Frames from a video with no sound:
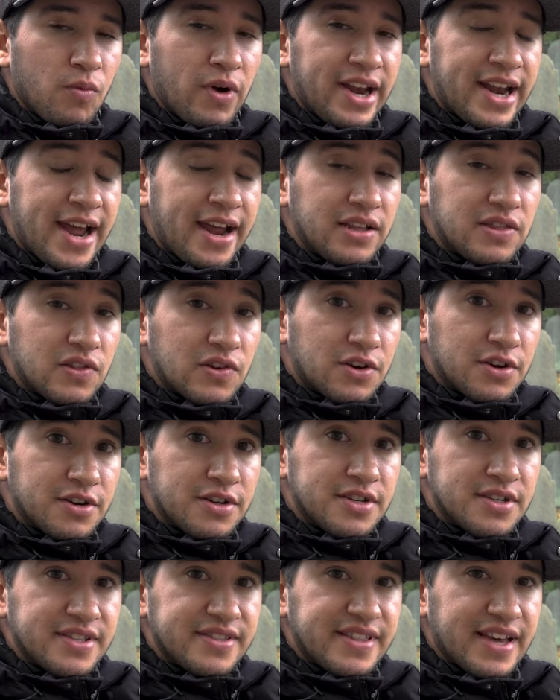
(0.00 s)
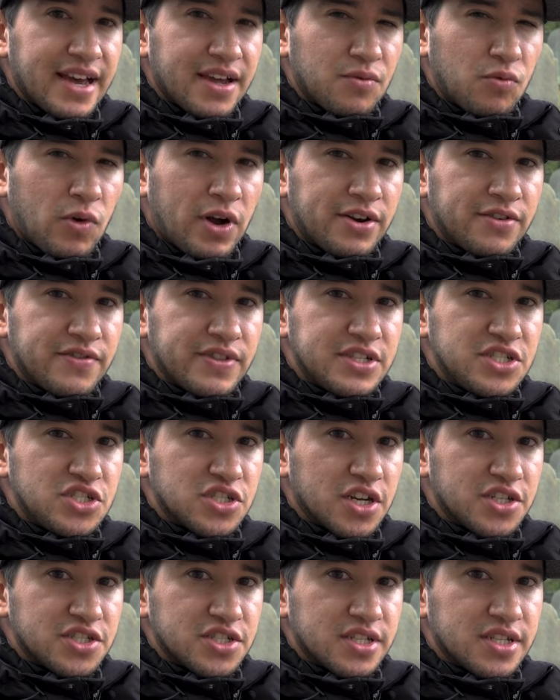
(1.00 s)
When I learned that one of the
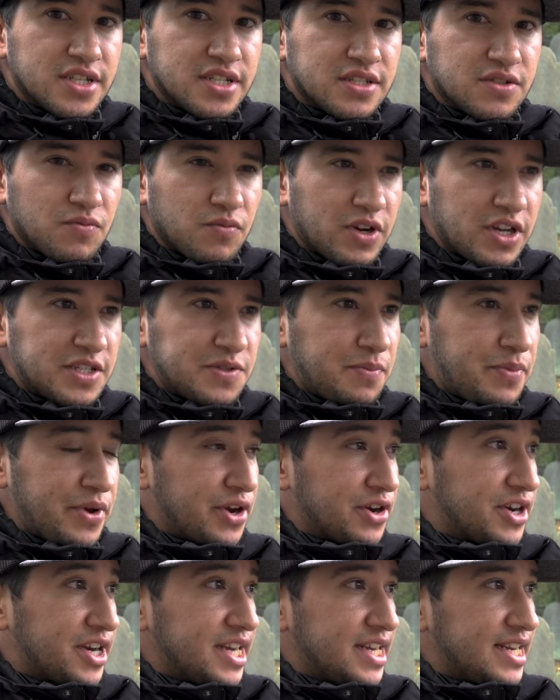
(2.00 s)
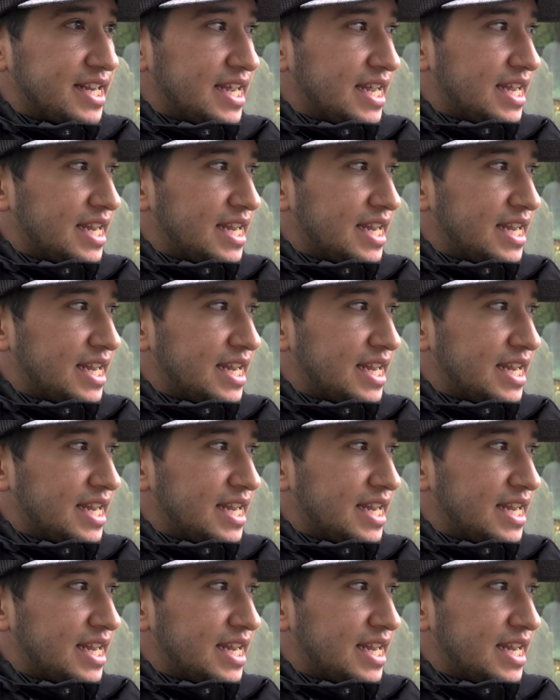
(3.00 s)
judges was buried